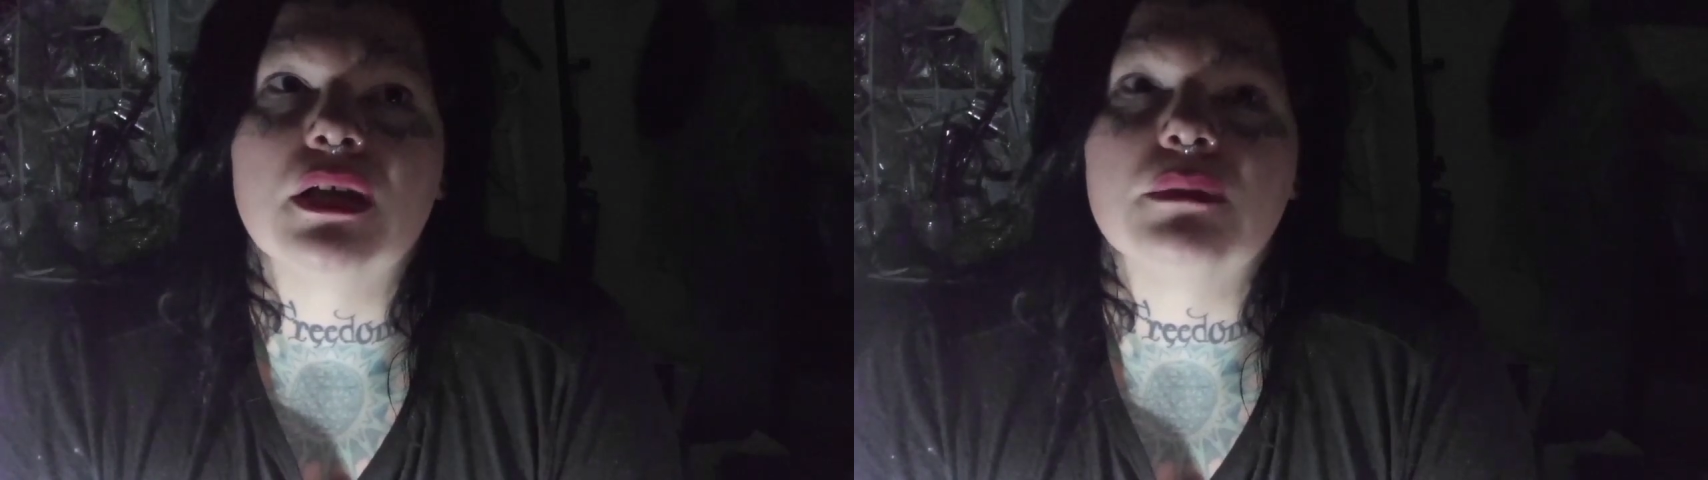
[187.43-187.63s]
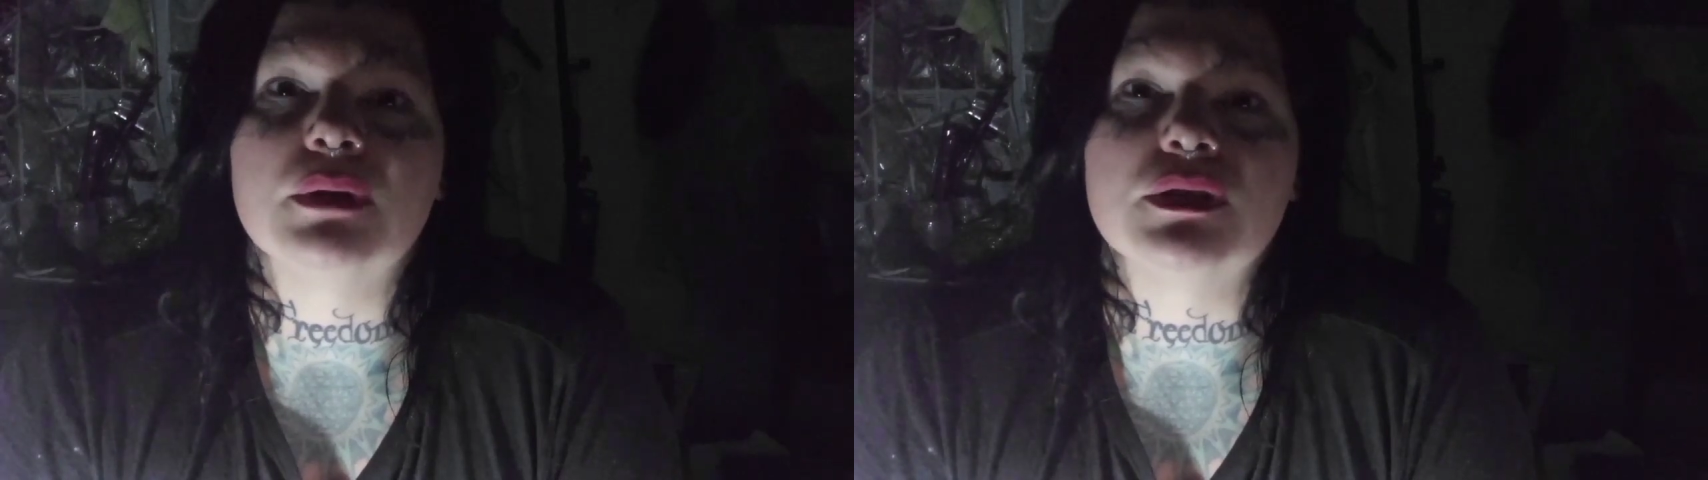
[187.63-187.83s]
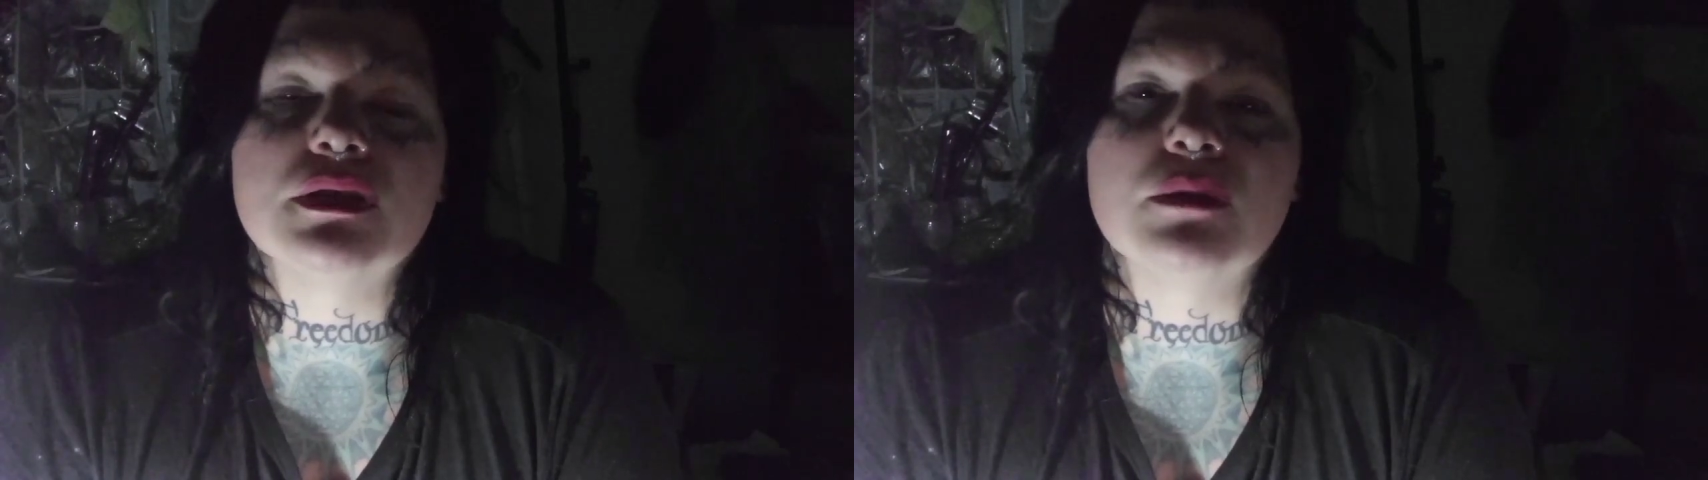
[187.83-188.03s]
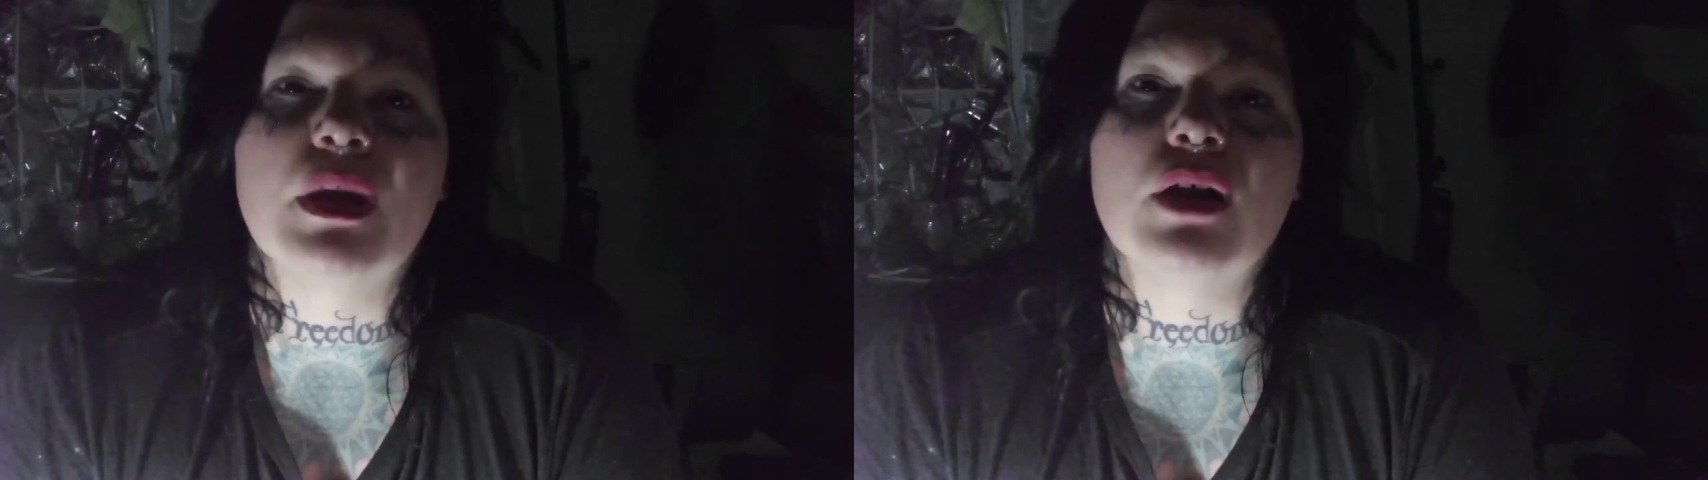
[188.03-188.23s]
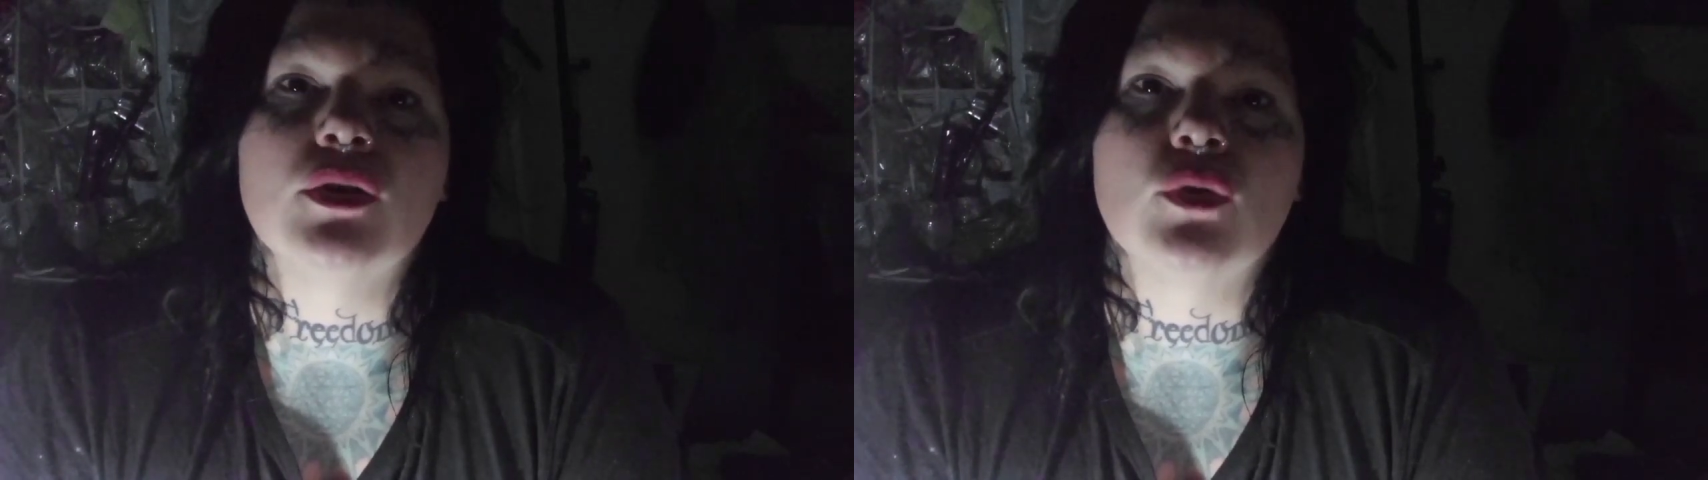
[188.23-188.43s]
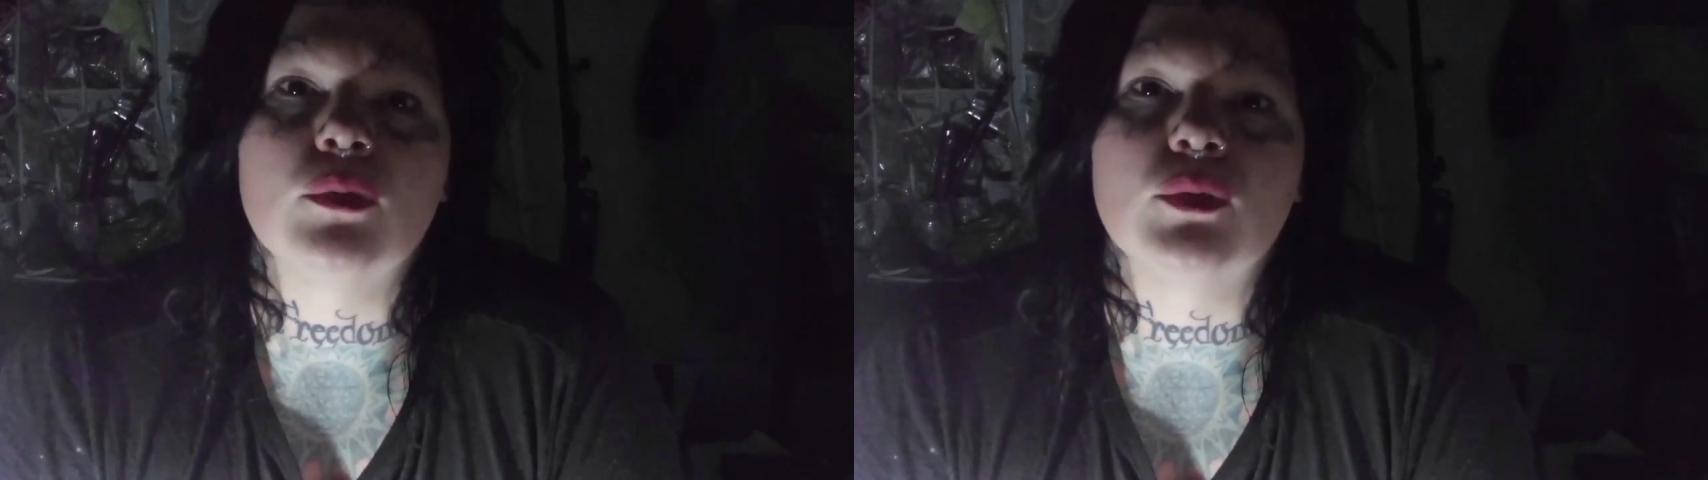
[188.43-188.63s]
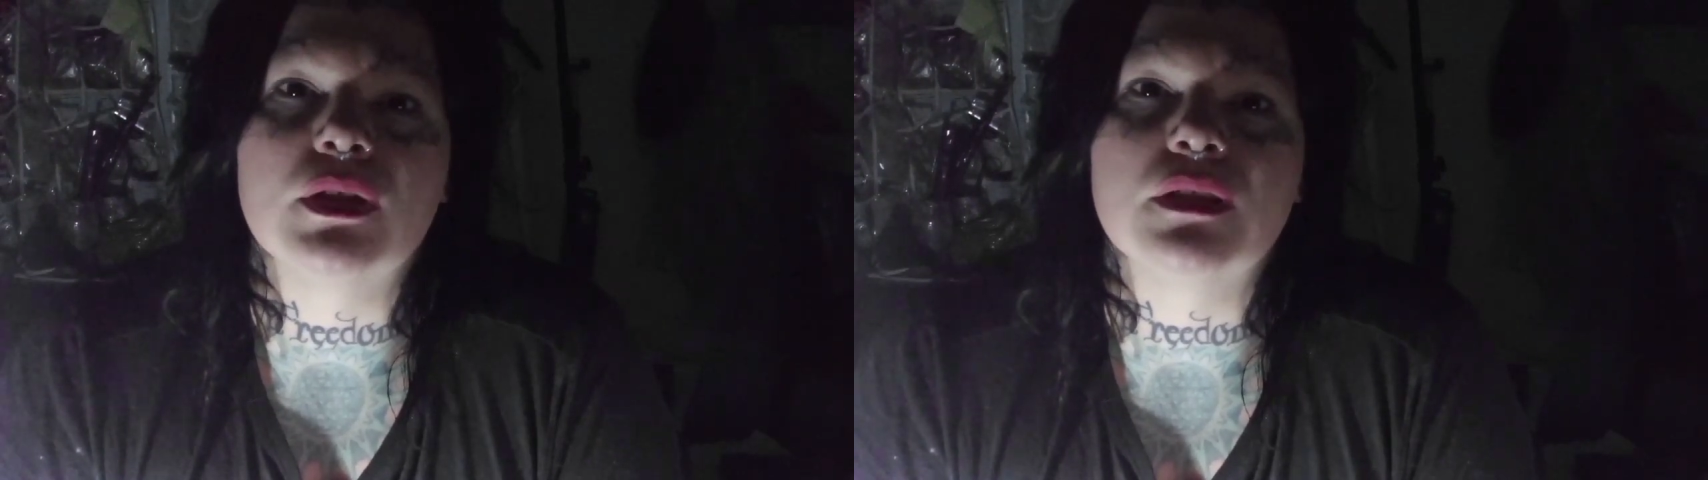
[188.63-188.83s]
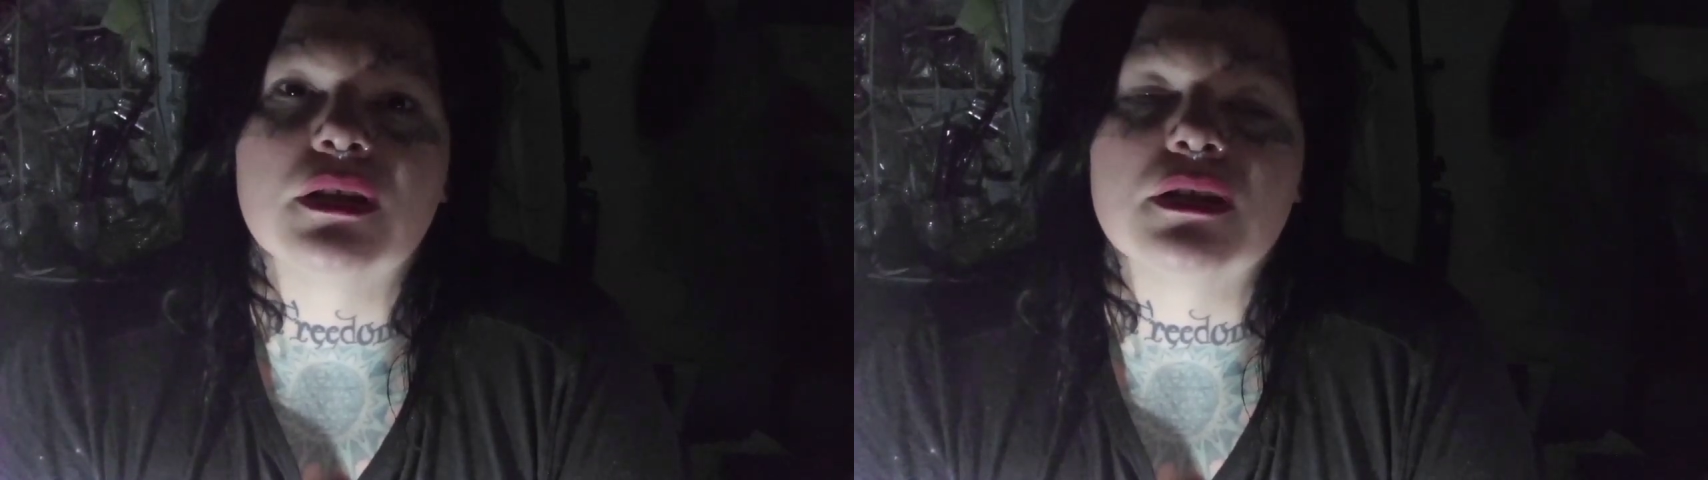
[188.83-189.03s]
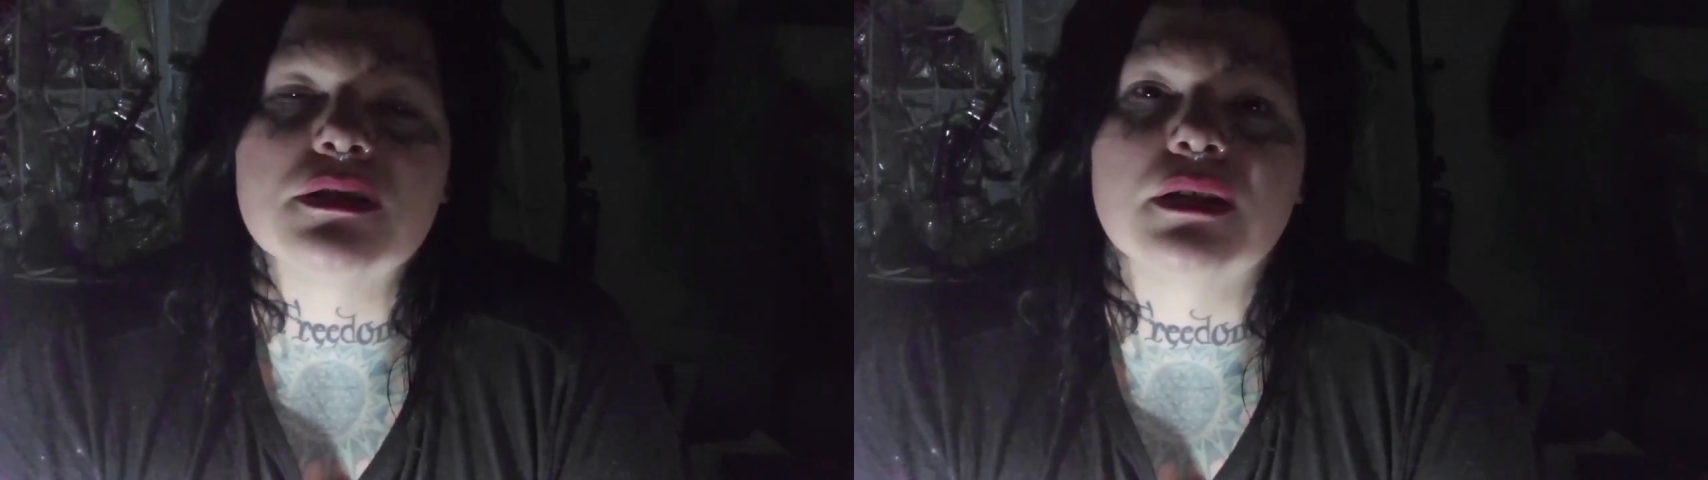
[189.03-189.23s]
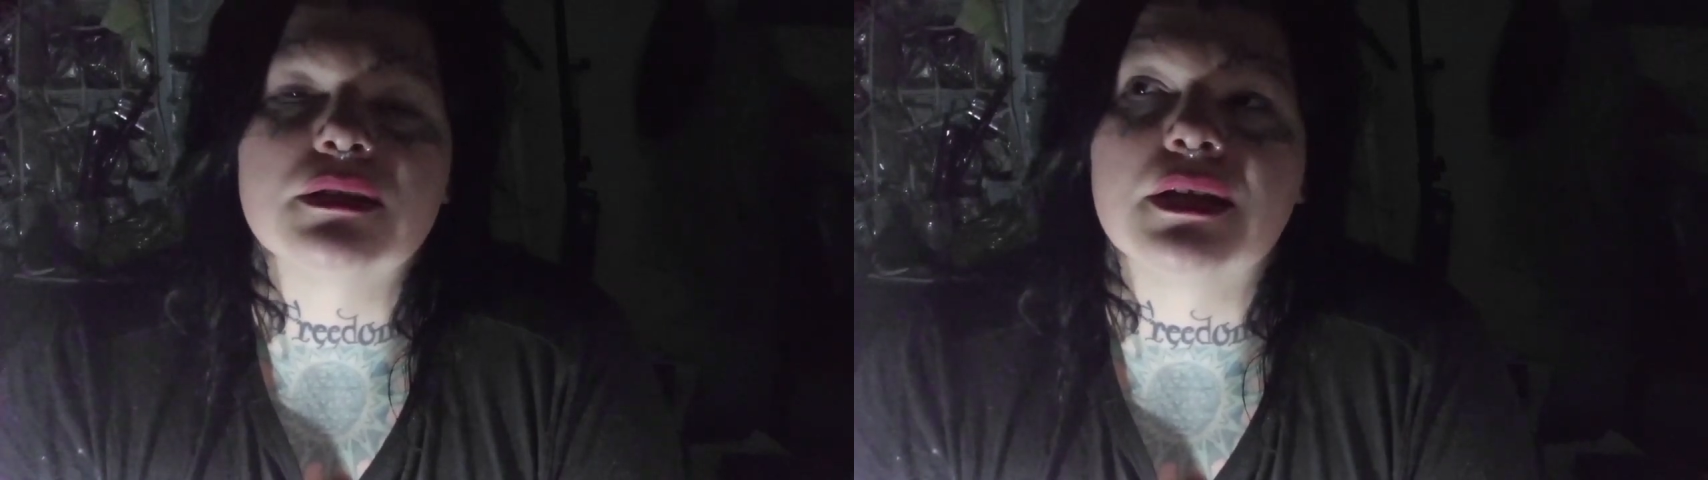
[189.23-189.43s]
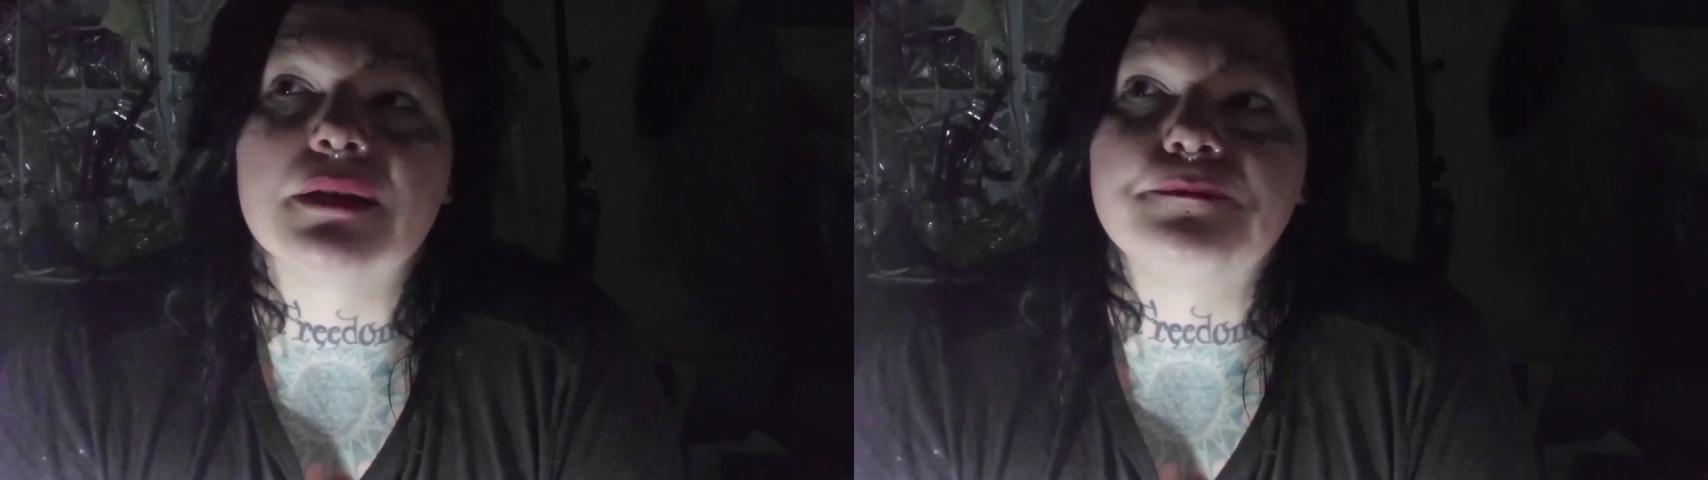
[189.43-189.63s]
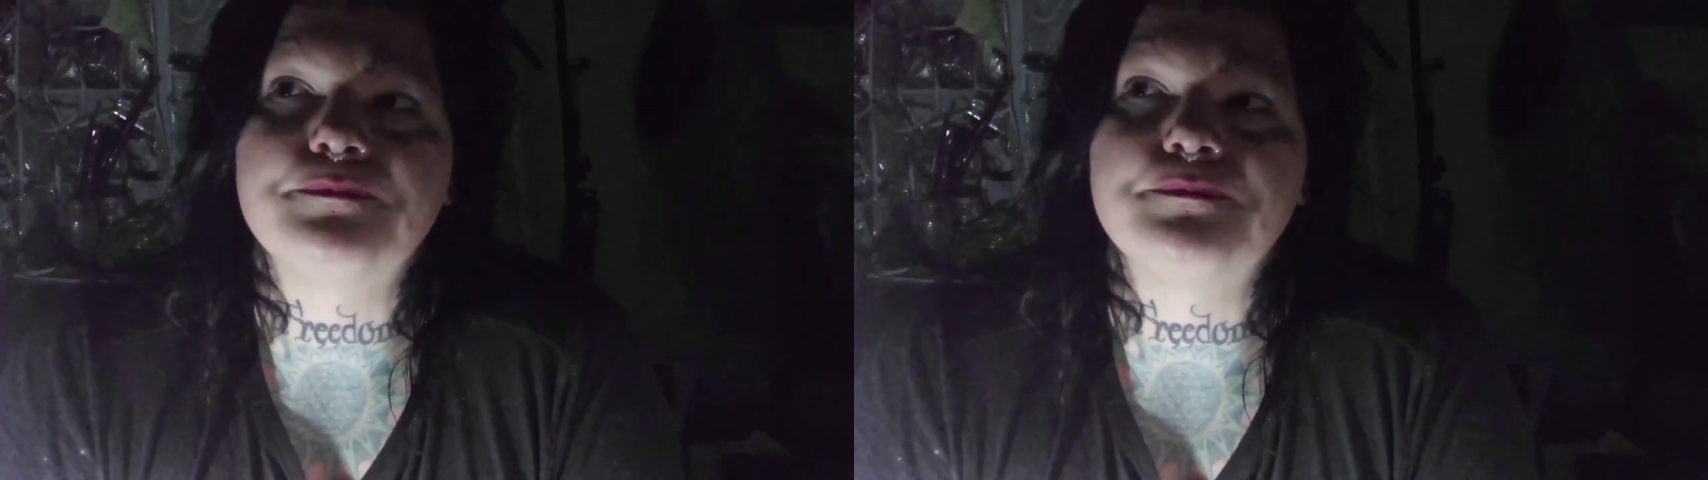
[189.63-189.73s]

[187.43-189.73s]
am into the paranormal and things like that.